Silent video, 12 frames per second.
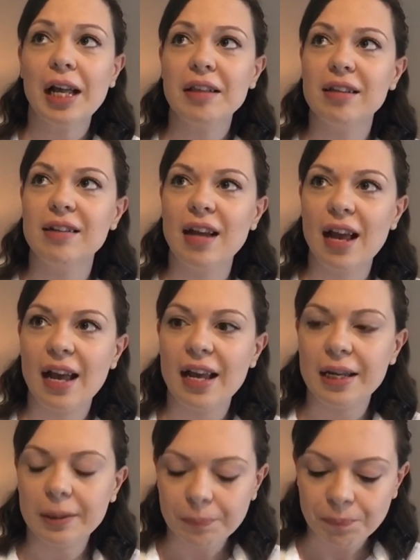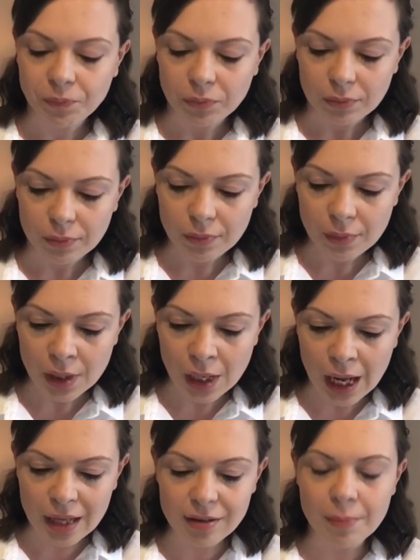Today,
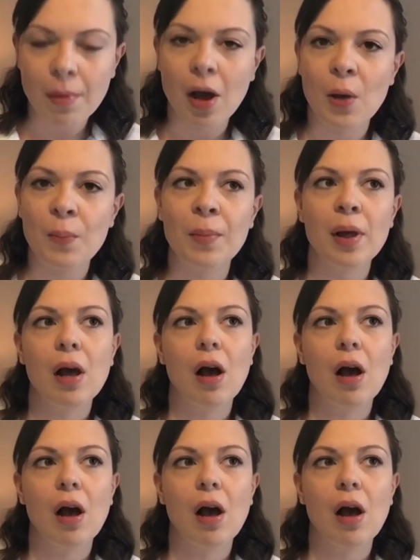as a mum,